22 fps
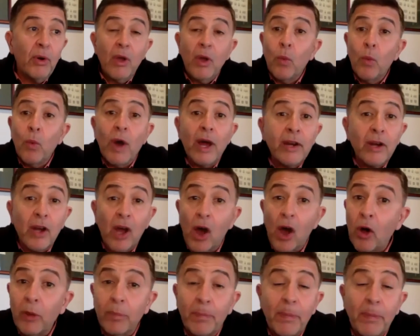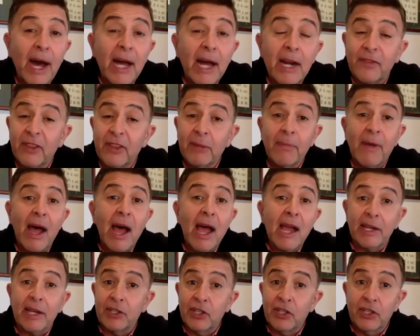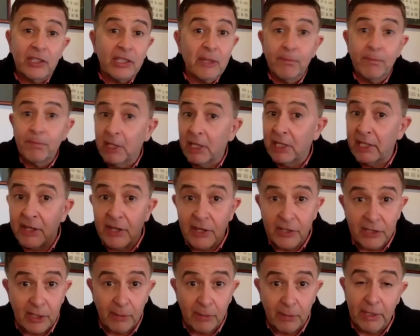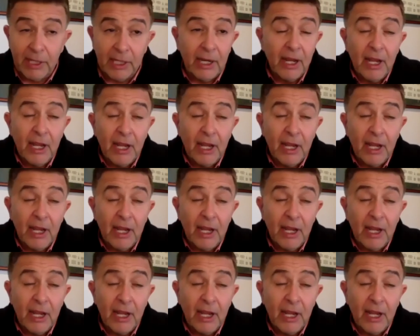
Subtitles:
One whole part of the market just completely disappeared.